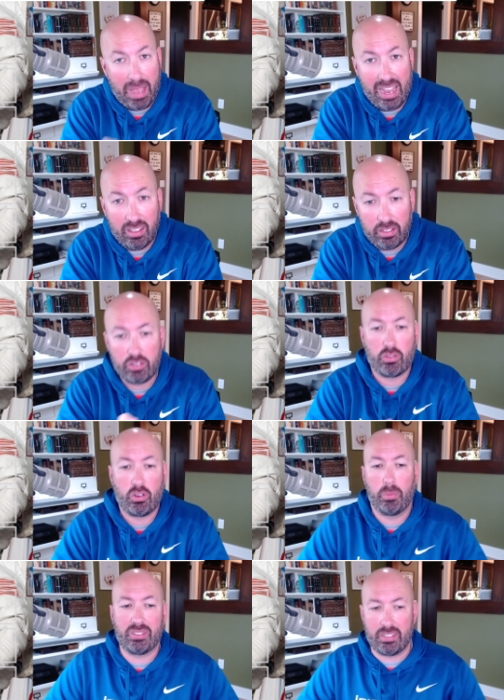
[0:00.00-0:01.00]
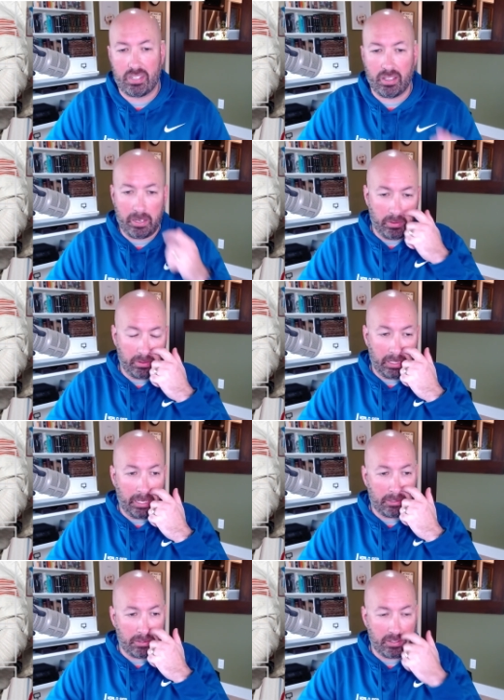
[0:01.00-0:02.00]
palindromes until I know the
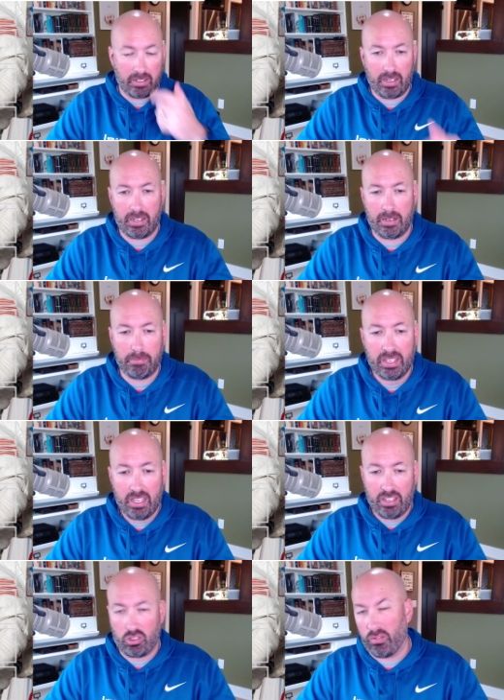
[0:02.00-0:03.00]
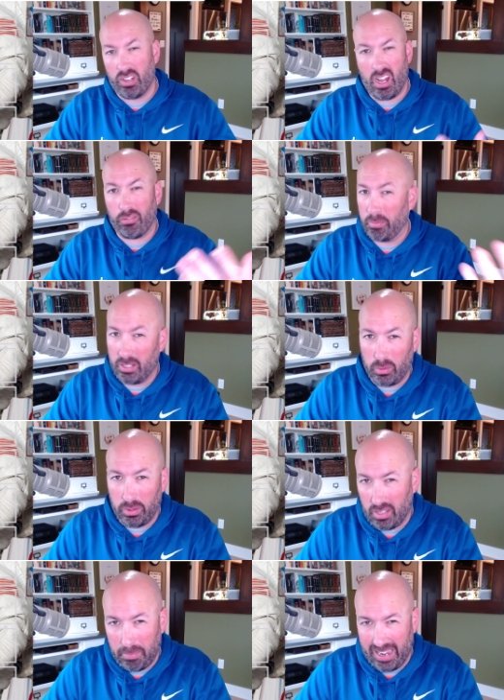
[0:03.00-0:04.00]
answer. Um, so if you're not familiar
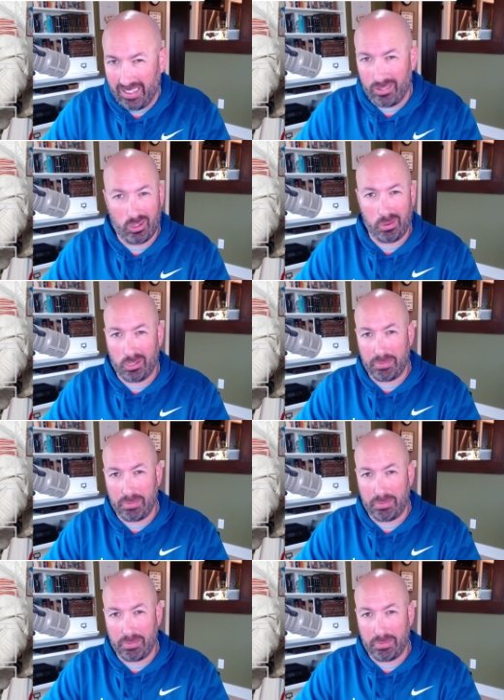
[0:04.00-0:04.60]
with a palindrome,